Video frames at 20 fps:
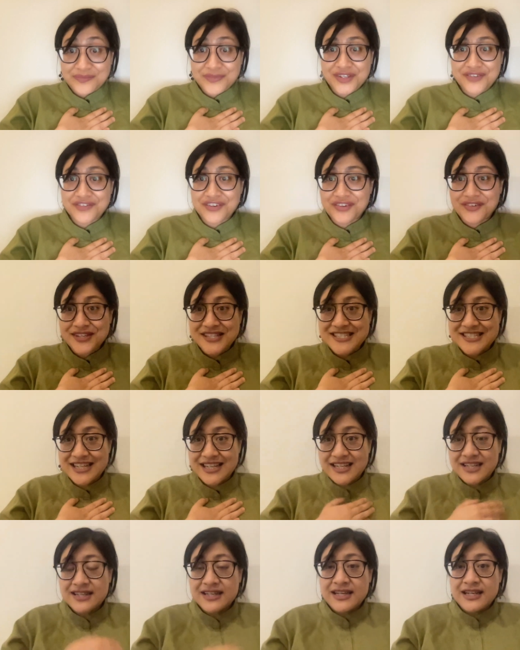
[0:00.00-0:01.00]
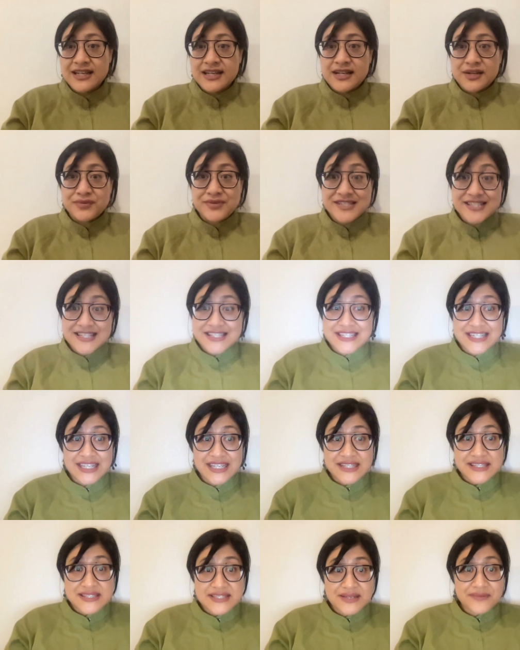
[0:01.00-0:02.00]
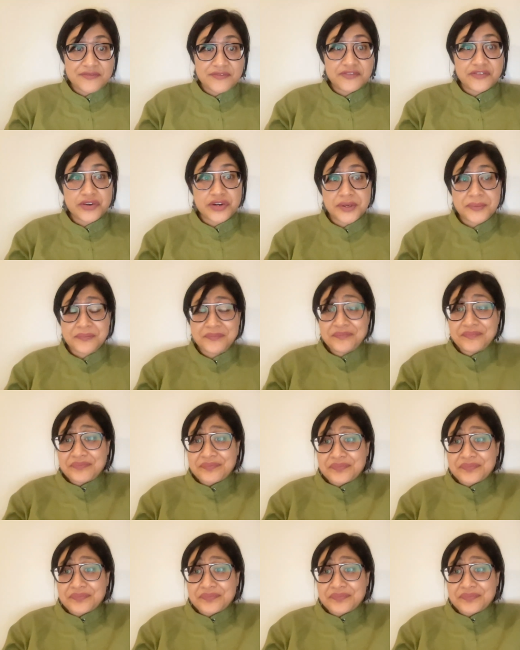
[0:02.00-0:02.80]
we've always done, resisting in some form.